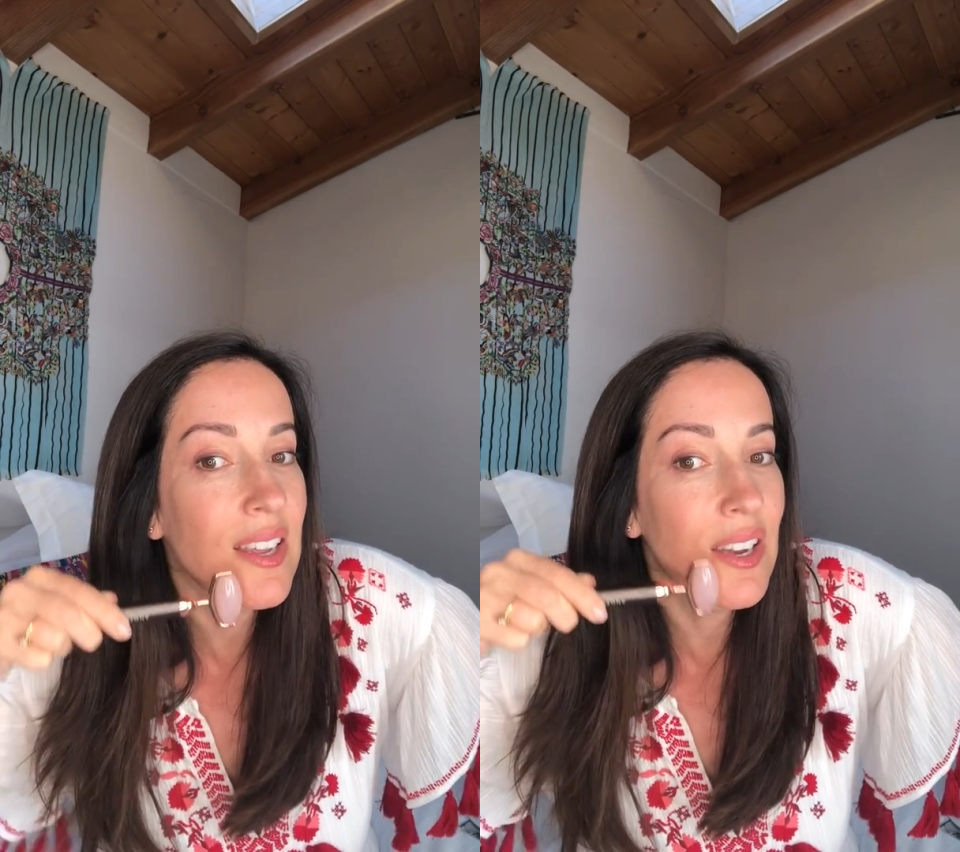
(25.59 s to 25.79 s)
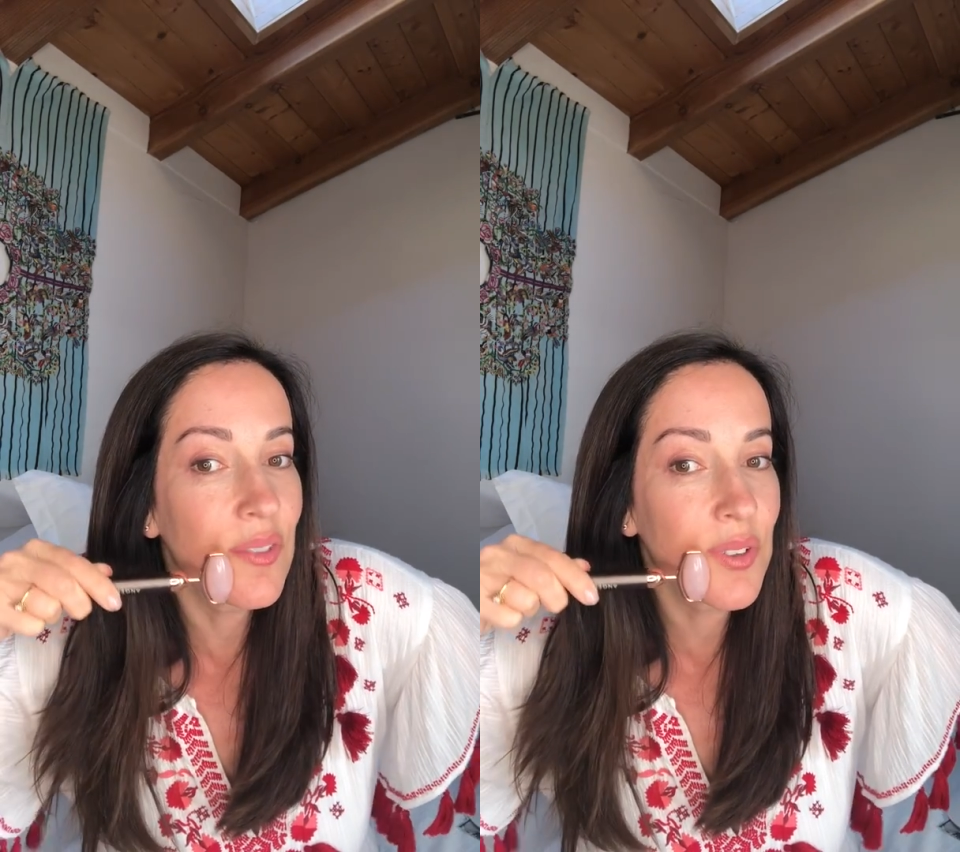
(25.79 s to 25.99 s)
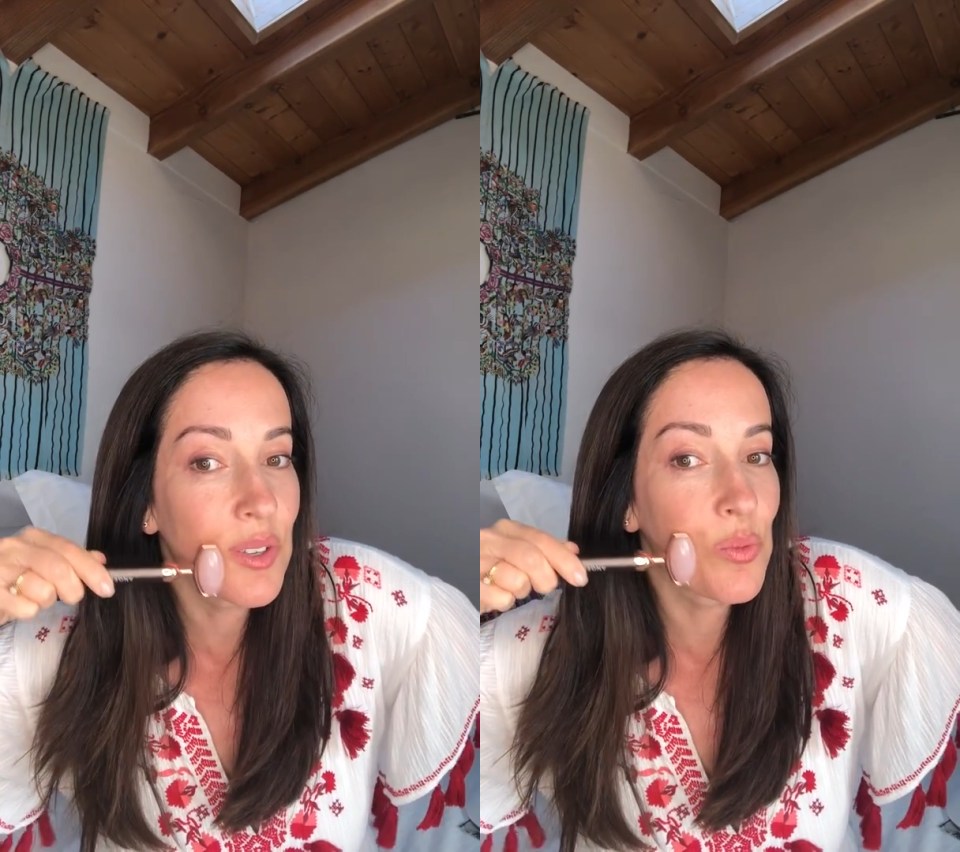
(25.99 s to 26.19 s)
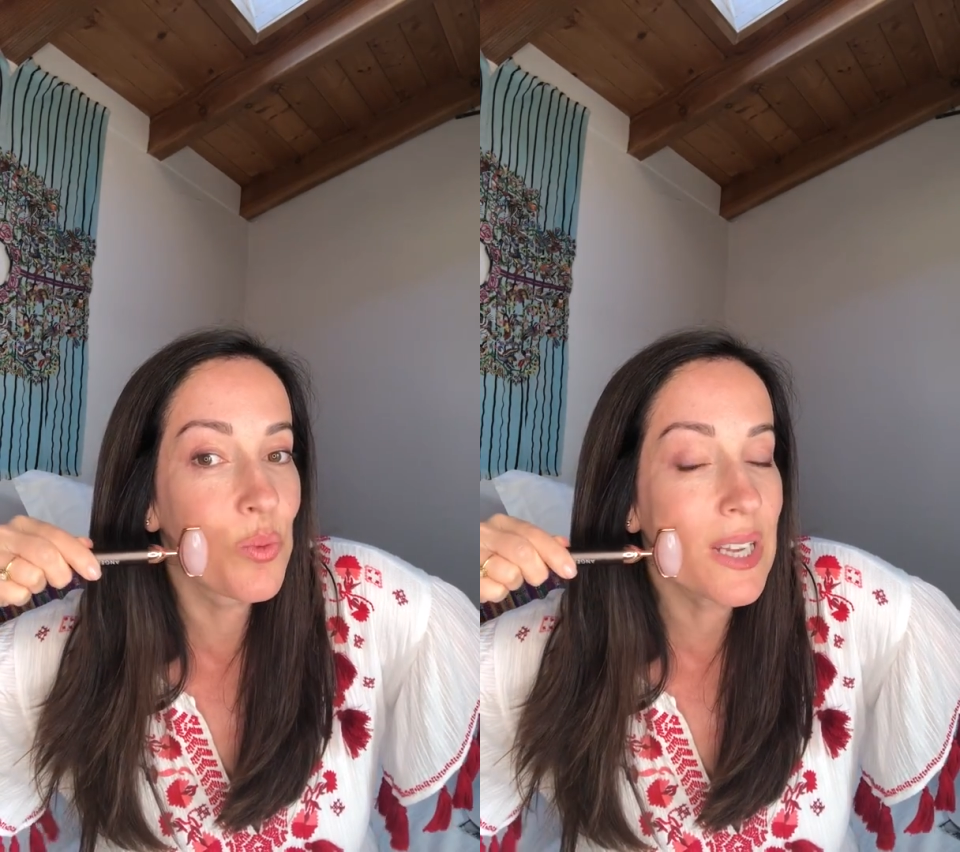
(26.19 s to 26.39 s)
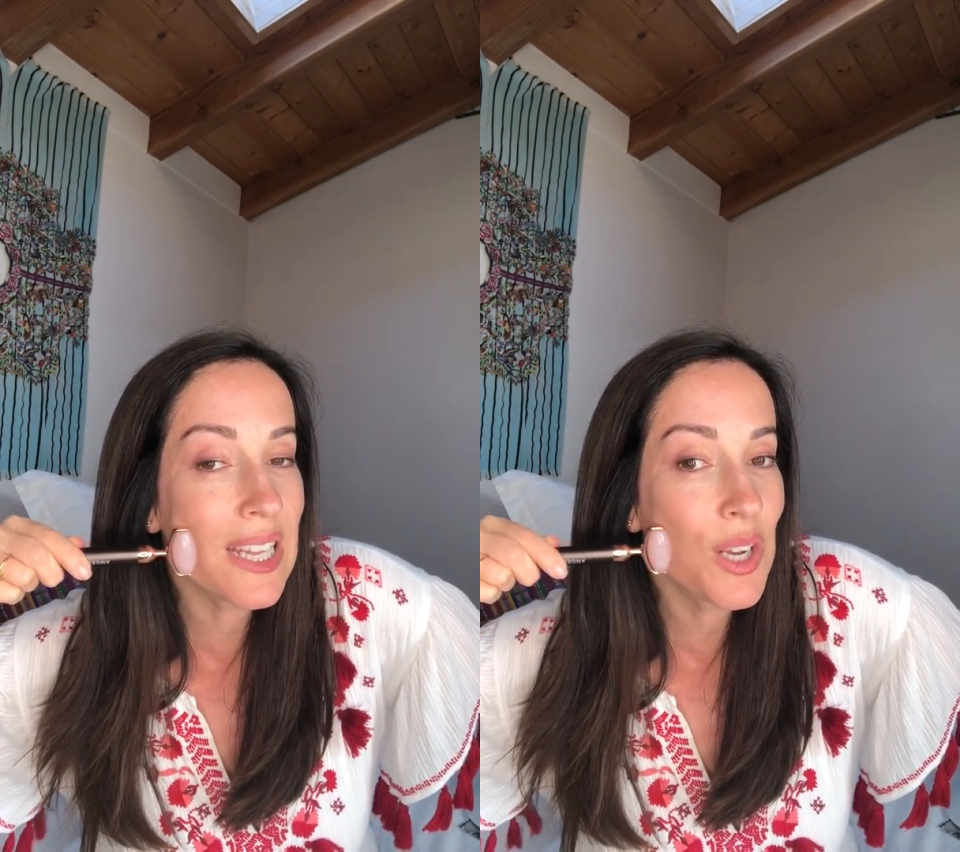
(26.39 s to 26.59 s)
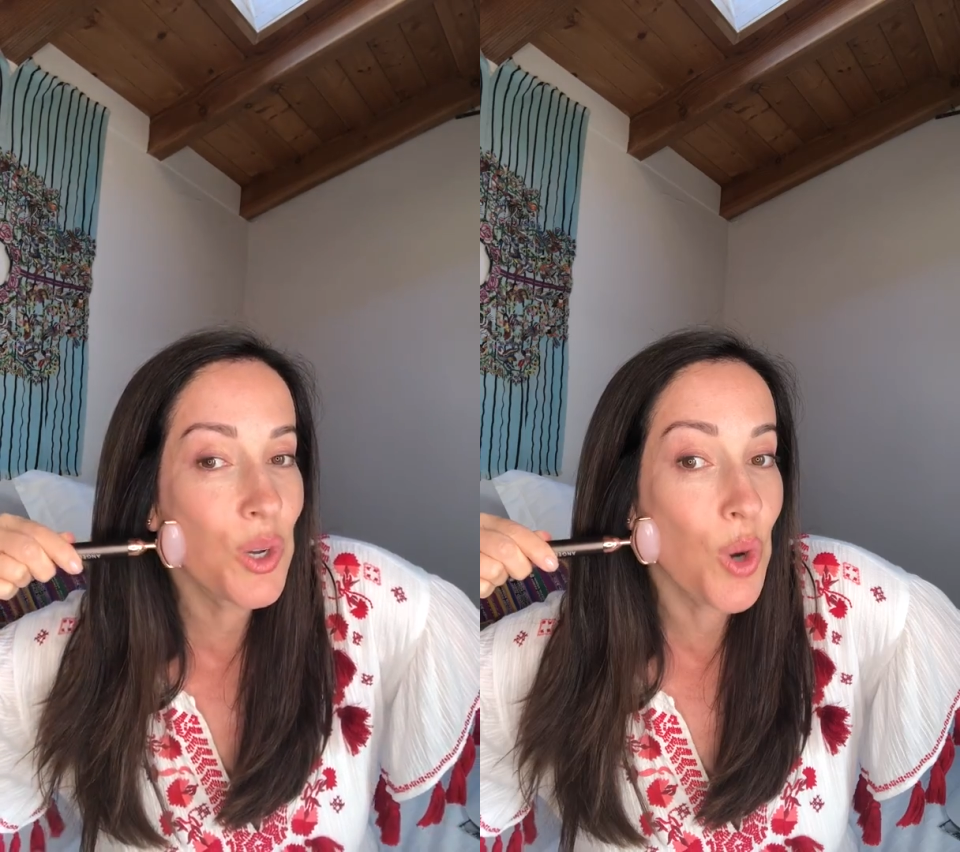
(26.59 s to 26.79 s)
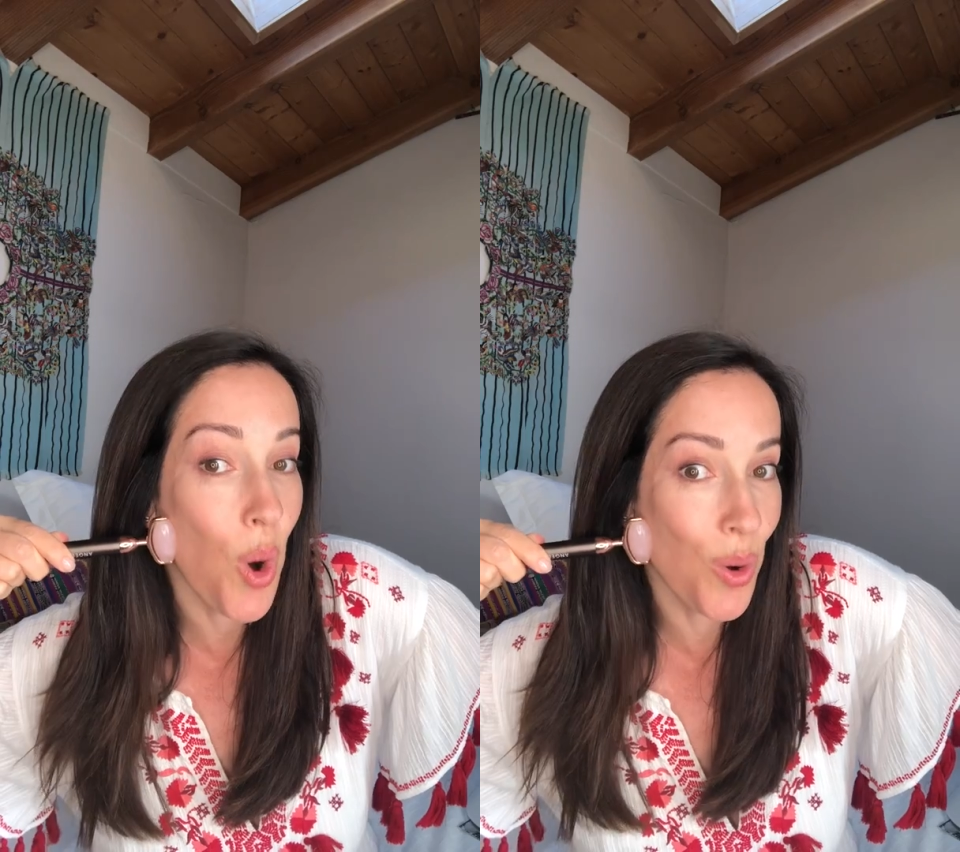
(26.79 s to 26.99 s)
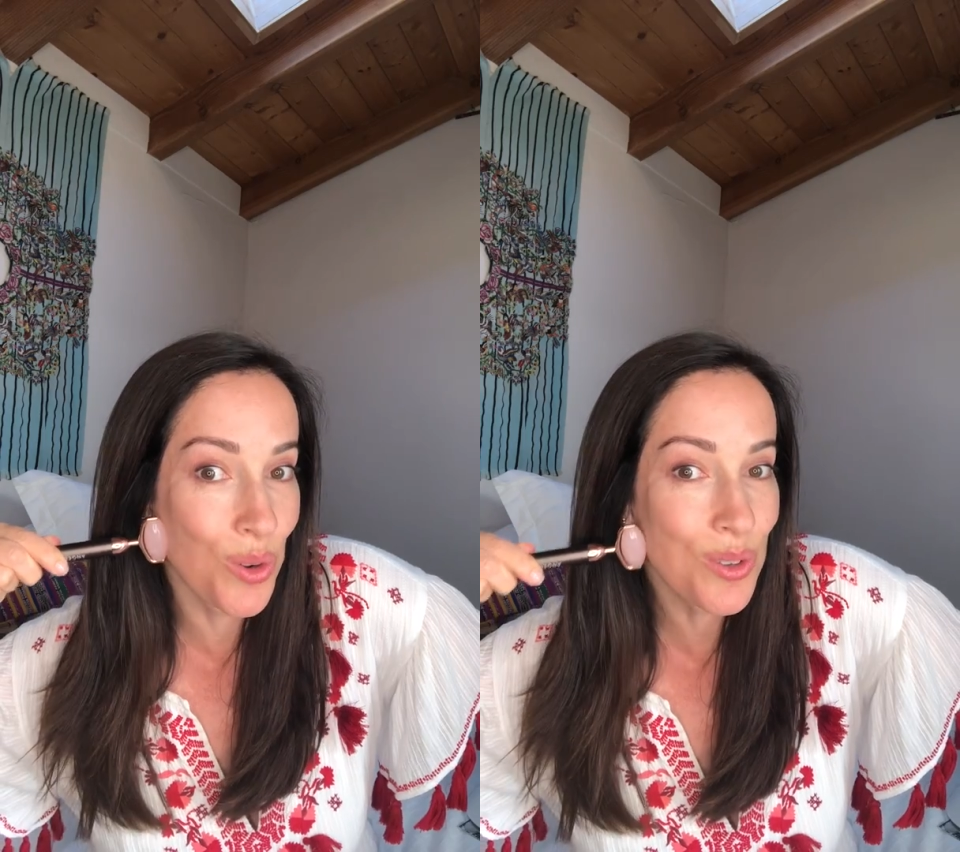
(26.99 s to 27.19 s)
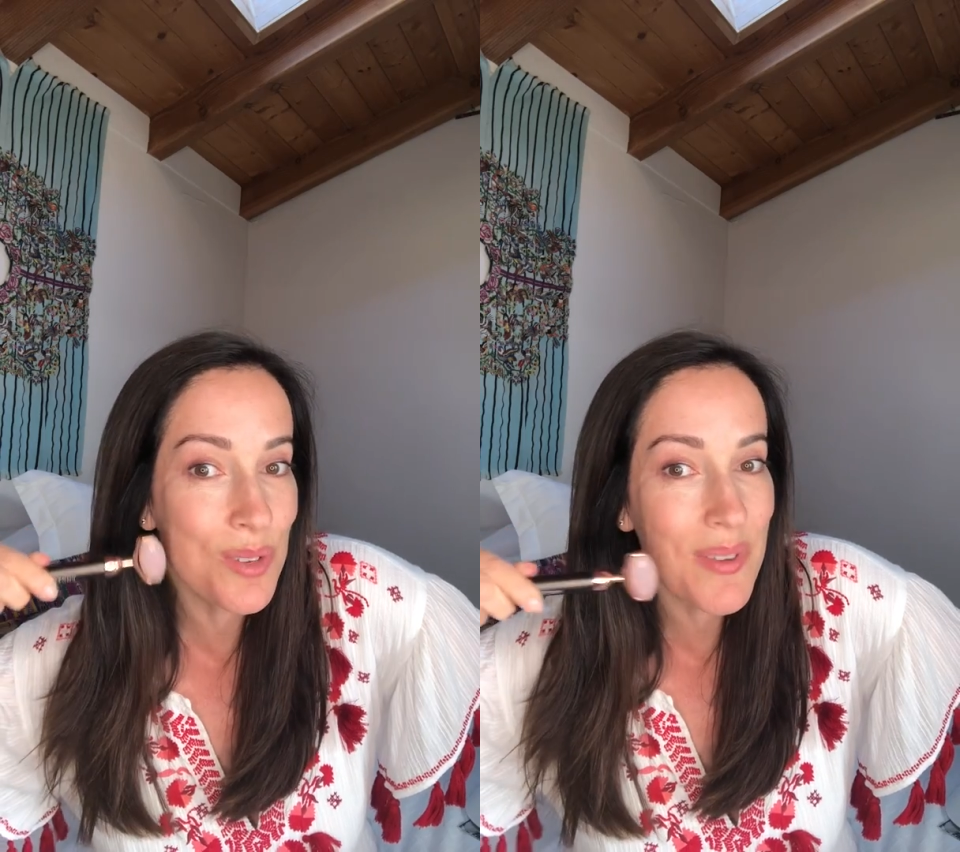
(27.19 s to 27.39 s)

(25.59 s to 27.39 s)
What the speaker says: And it feels really cold